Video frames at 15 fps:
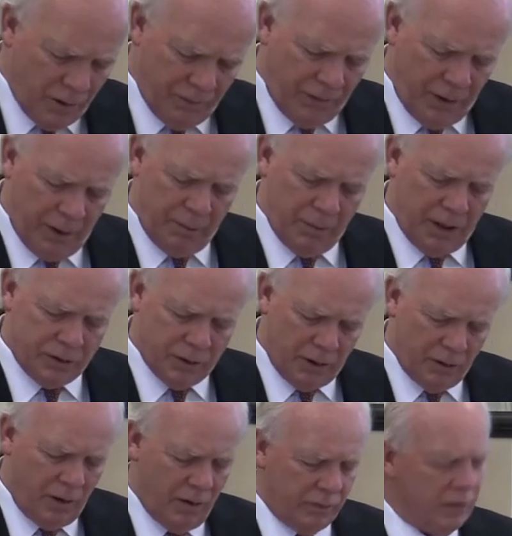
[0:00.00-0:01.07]
very much
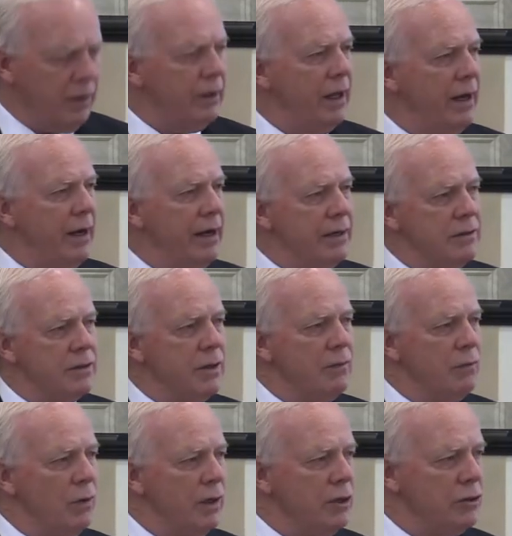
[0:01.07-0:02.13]
along the lines
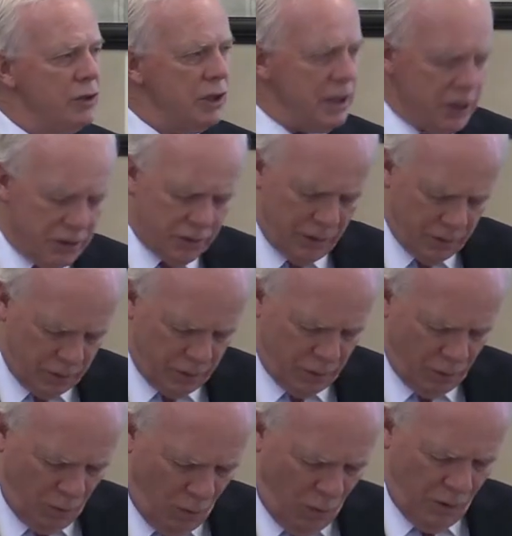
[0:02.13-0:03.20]
of what Jesus
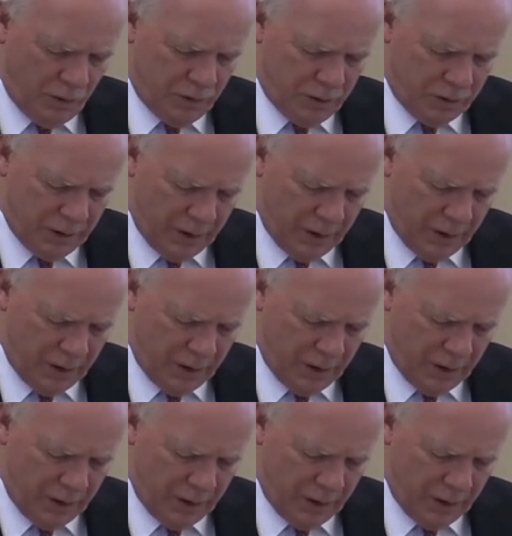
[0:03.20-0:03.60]
warns